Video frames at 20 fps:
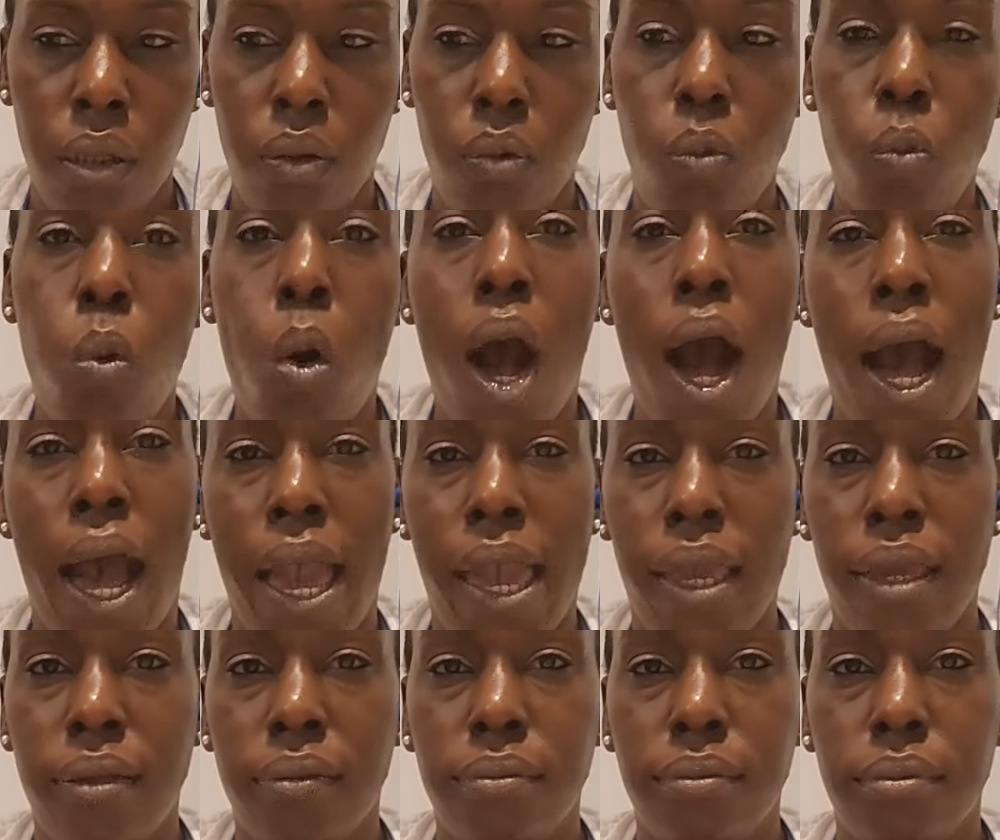why.
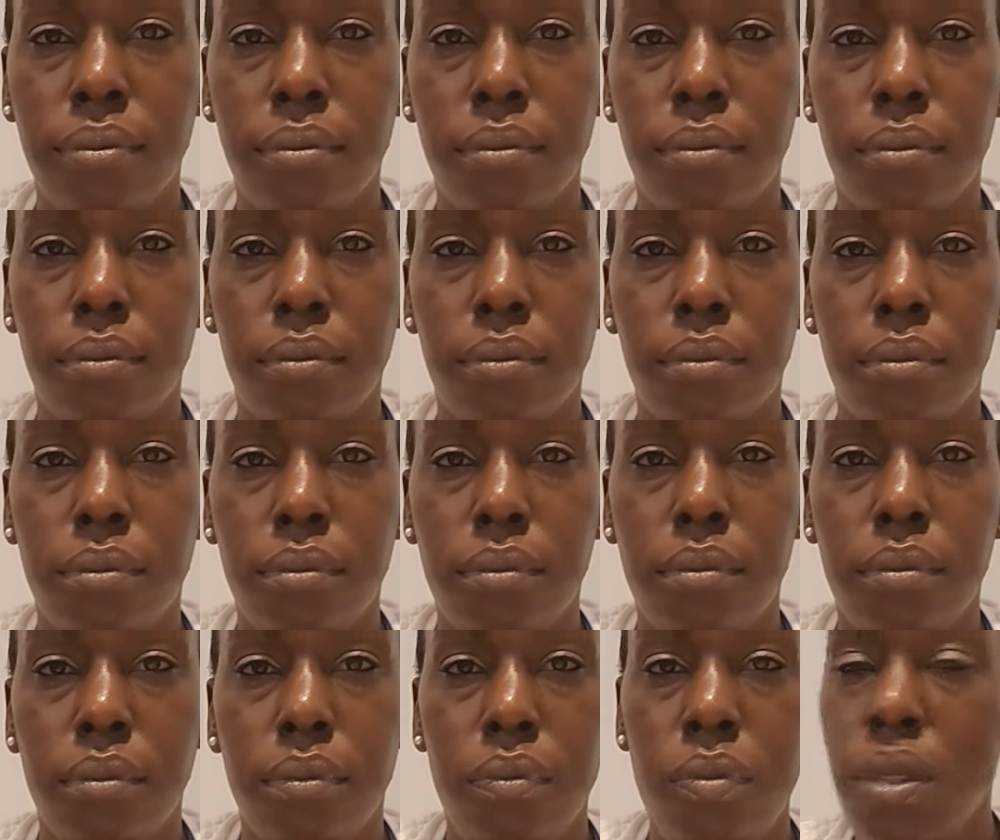
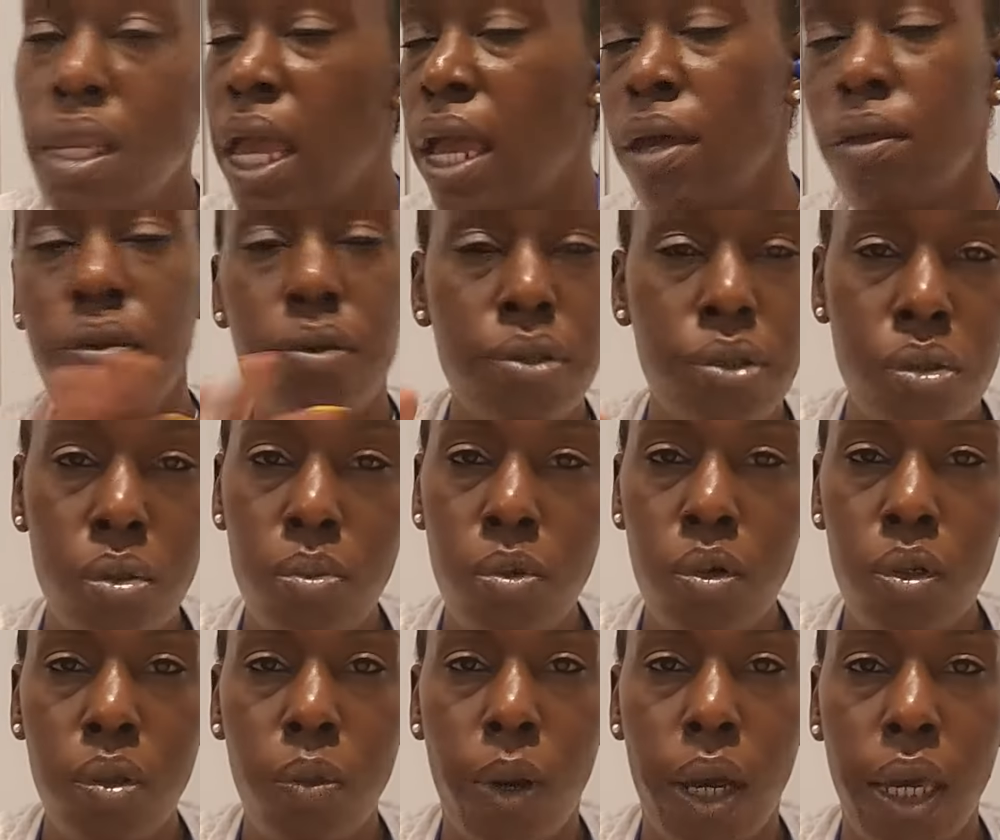Now there's no more
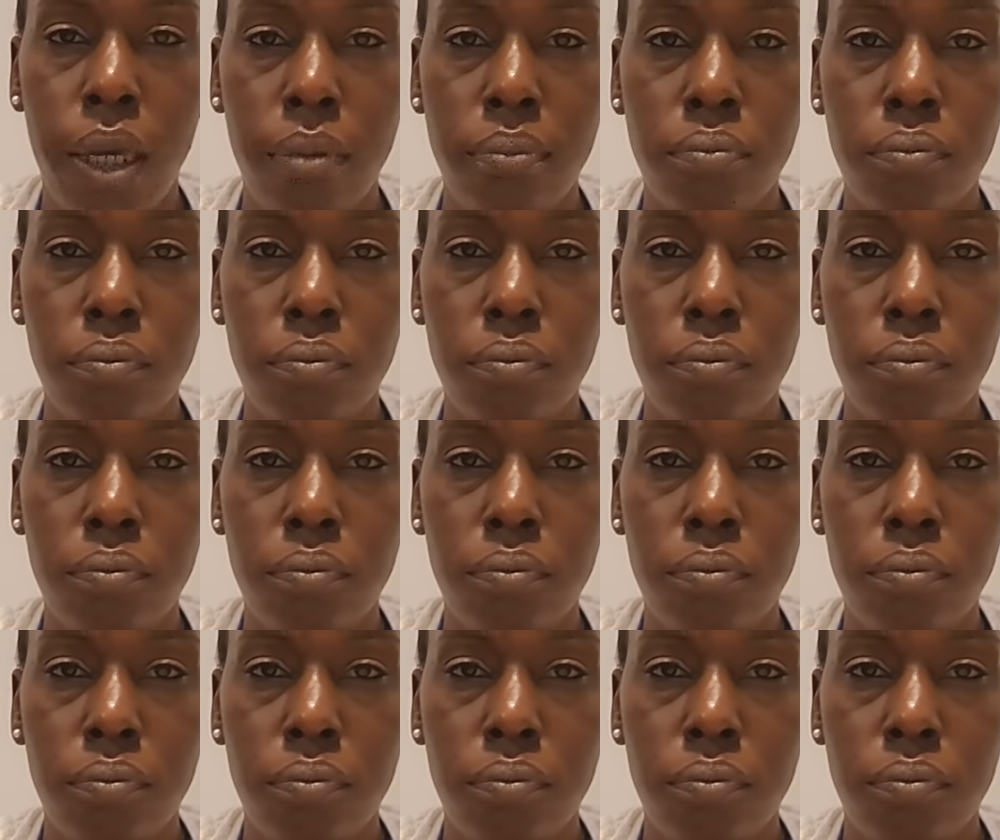the why.